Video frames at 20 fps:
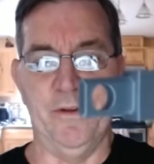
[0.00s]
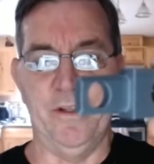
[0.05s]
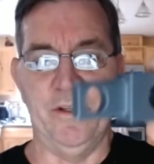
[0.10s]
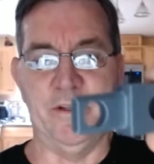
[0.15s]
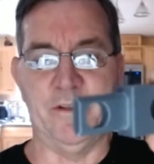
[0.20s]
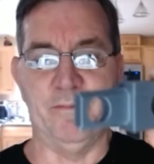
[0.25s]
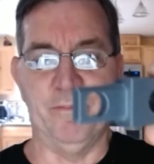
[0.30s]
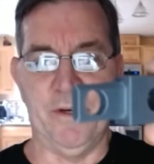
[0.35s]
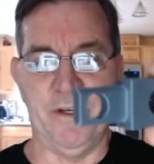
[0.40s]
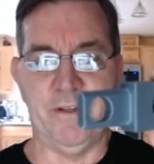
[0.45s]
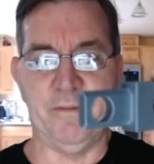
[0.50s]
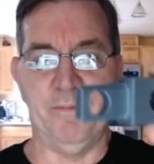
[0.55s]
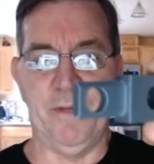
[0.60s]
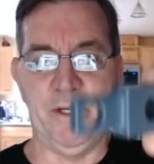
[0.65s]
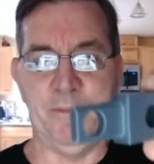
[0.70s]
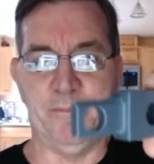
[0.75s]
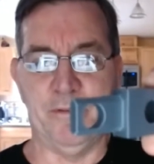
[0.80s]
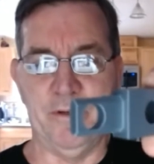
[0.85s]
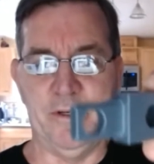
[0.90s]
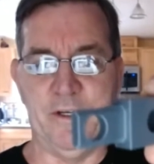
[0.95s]
This must be
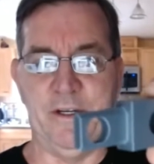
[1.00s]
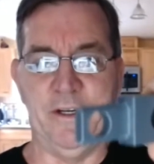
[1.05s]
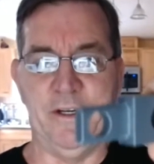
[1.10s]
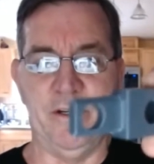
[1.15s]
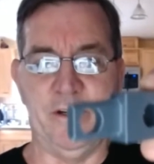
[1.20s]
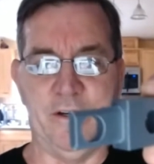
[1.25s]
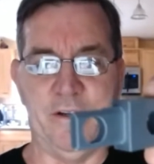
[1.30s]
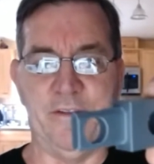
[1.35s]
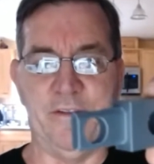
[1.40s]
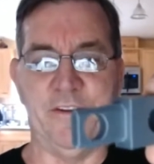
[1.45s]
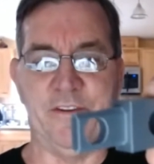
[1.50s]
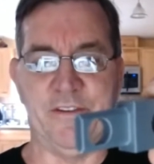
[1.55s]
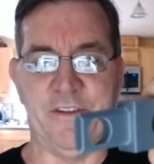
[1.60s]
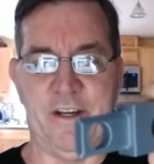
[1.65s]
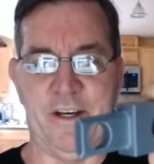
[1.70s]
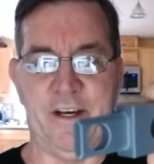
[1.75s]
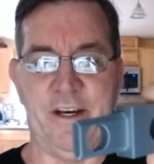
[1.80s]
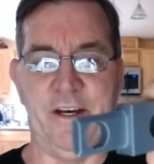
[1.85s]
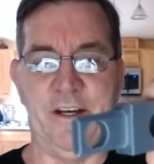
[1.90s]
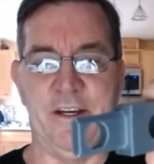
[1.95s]
printed on the
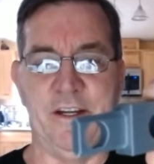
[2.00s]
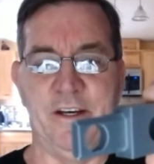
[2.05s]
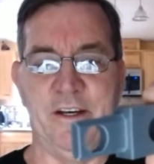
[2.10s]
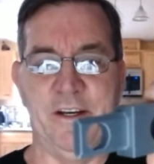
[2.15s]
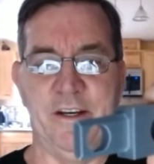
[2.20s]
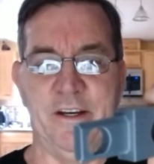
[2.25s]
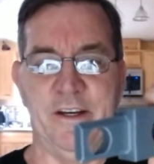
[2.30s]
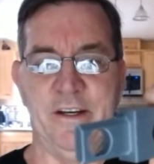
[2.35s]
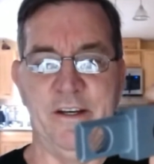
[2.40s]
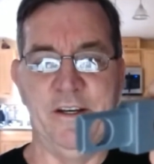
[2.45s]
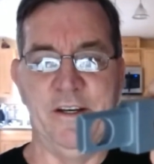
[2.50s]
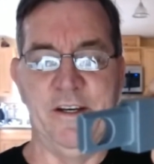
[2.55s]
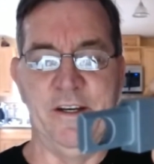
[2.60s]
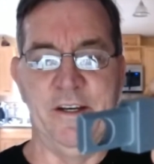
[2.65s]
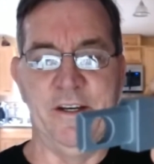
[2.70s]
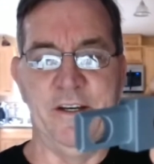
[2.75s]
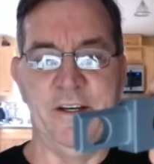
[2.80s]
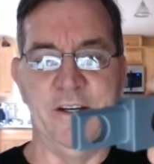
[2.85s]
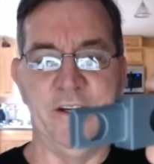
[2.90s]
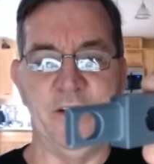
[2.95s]
side.
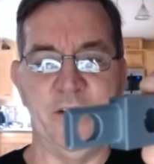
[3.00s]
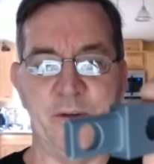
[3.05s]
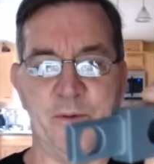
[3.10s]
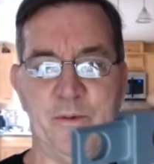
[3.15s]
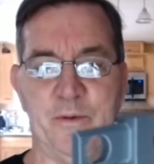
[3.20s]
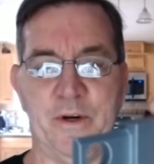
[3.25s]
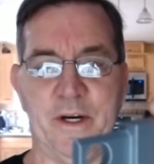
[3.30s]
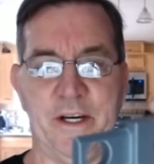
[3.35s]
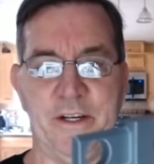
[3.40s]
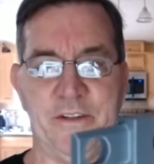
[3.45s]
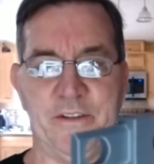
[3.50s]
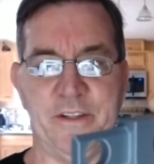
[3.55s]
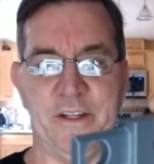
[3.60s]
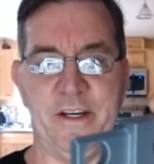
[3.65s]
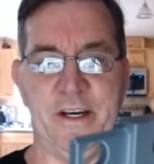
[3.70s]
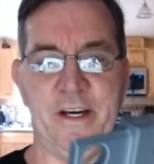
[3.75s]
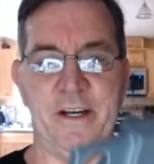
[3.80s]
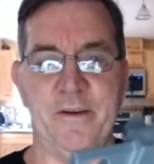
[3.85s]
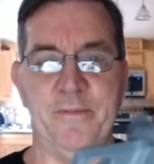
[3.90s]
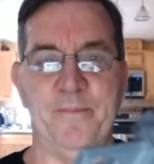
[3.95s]
And why is that?